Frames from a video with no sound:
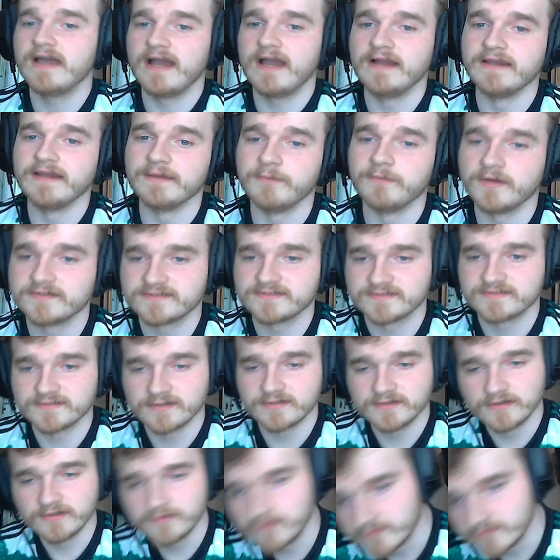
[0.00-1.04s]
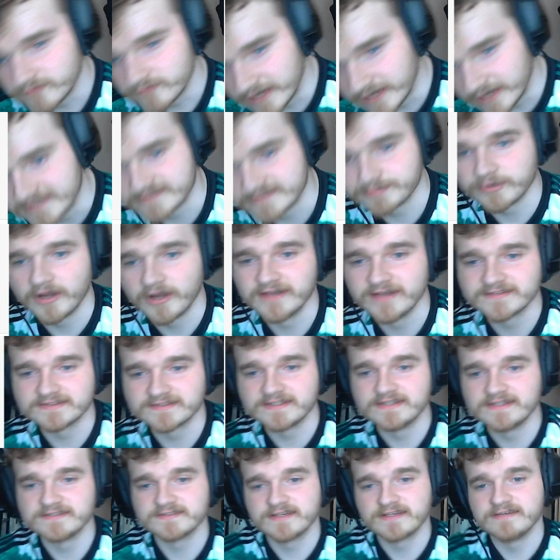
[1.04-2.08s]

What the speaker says: And then what's really surprising is